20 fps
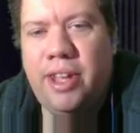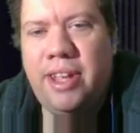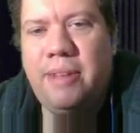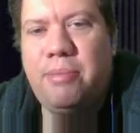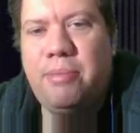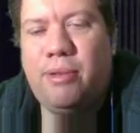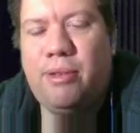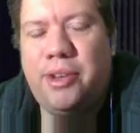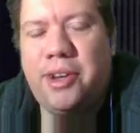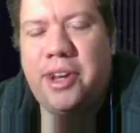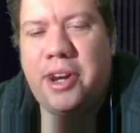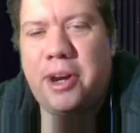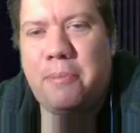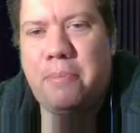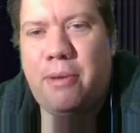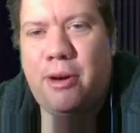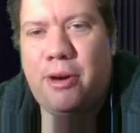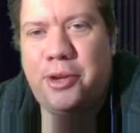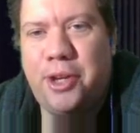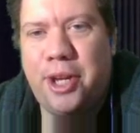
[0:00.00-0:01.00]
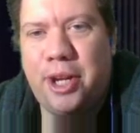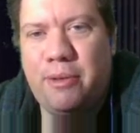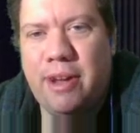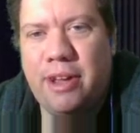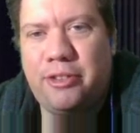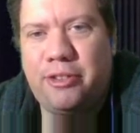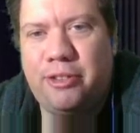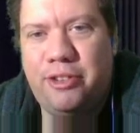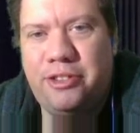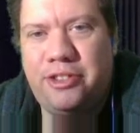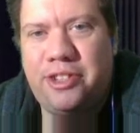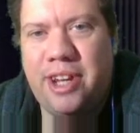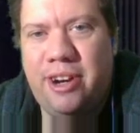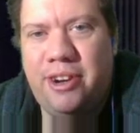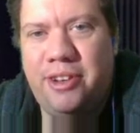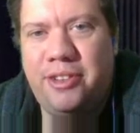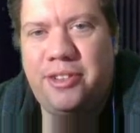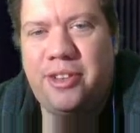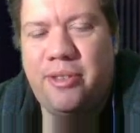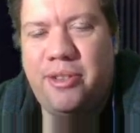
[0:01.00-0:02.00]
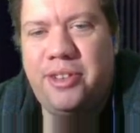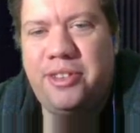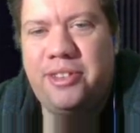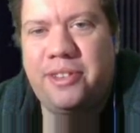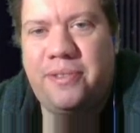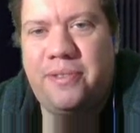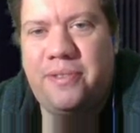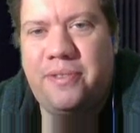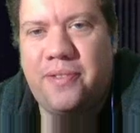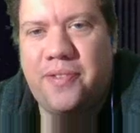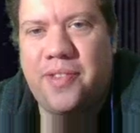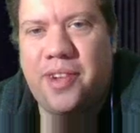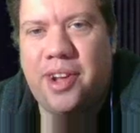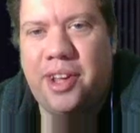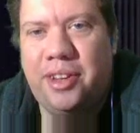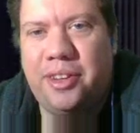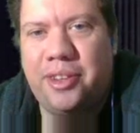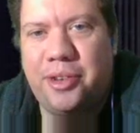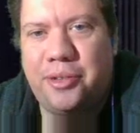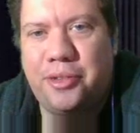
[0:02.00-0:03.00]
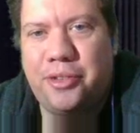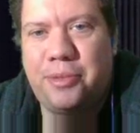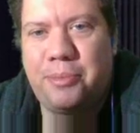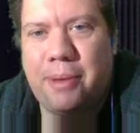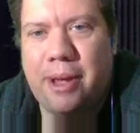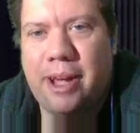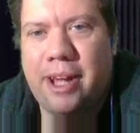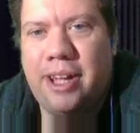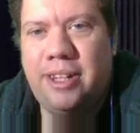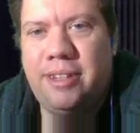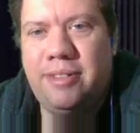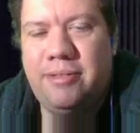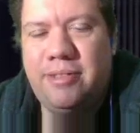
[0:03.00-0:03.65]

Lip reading: Pulling on a balding wrestler's hair is always a fun little spot.